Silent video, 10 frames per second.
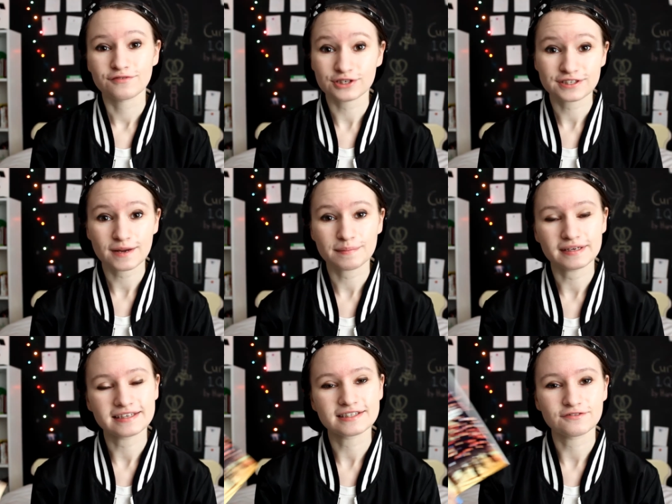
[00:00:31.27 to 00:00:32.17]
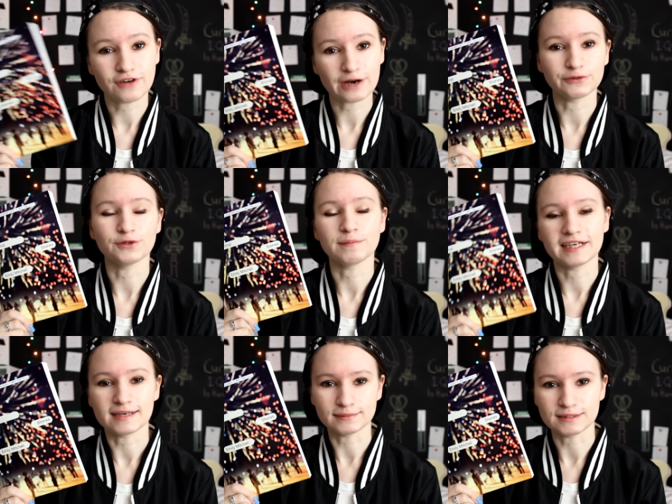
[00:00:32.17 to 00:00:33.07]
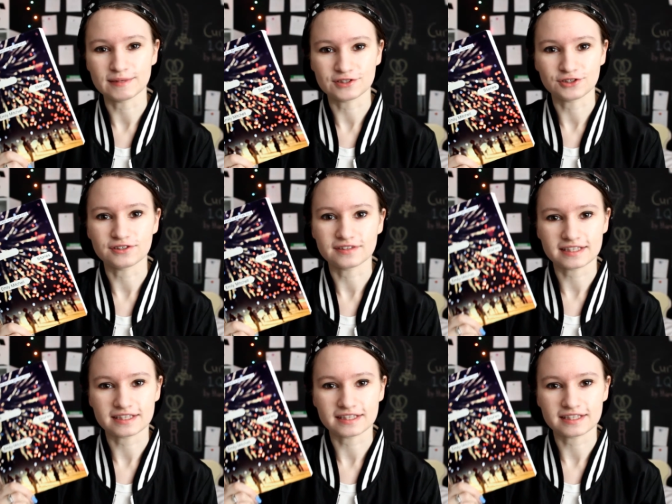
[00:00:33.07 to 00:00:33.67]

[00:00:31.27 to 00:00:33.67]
First up is Viral by Emily Mitchell.